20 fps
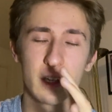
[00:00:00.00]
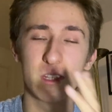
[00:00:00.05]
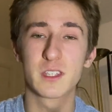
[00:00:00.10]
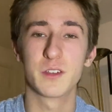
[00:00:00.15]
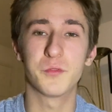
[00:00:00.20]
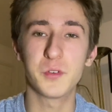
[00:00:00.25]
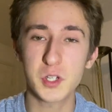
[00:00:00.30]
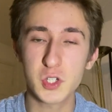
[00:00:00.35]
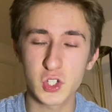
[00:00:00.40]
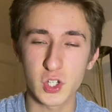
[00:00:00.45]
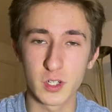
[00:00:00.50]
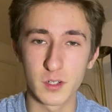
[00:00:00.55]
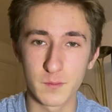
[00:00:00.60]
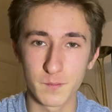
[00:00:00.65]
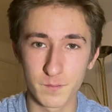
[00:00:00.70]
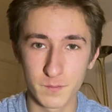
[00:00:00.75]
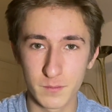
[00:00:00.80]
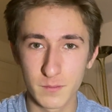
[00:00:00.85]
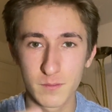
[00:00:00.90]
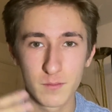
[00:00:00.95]

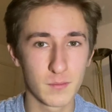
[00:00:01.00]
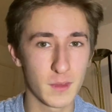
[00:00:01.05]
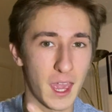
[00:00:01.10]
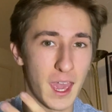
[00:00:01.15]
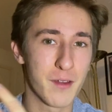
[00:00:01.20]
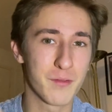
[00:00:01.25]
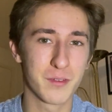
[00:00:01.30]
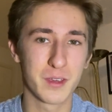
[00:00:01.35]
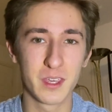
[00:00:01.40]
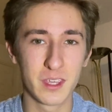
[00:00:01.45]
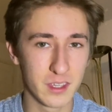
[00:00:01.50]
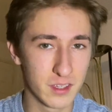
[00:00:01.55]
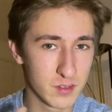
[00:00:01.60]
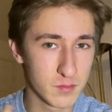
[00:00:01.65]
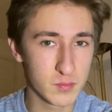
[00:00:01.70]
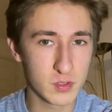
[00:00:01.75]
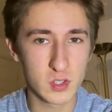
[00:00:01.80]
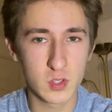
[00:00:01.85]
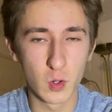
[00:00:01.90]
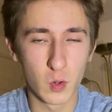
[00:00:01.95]
division-heavy
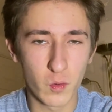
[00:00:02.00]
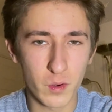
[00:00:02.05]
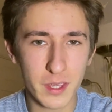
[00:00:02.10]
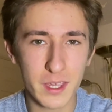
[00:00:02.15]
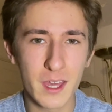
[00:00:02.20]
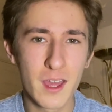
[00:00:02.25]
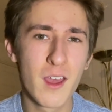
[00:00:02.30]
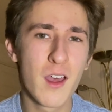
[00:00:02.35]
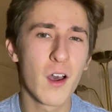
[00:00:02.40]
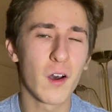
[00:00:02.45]
story.